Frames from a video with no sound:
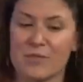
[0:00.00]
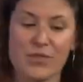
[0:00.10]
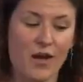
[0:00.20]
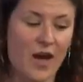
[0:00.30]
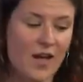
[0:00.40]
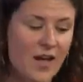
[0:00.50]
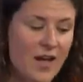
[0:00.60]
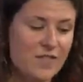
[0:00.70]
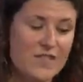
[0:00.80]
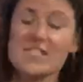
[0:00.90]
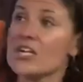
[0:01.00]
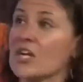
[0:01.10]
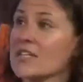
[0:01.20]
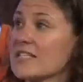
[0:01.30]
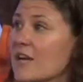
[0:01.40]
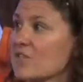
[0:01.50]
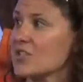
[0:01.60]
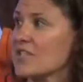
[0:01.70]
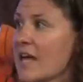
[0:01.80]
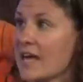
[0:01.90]
And we thought this year, instead of
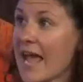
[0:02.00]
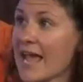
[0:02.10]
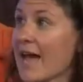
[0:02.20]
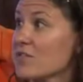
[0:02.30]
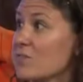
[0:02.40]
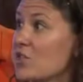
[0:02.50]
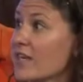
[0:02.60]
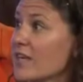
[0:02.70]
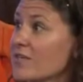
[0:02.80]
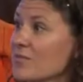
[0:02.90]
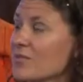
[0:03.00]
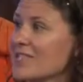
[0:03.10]
just saying, hey, have some chicken,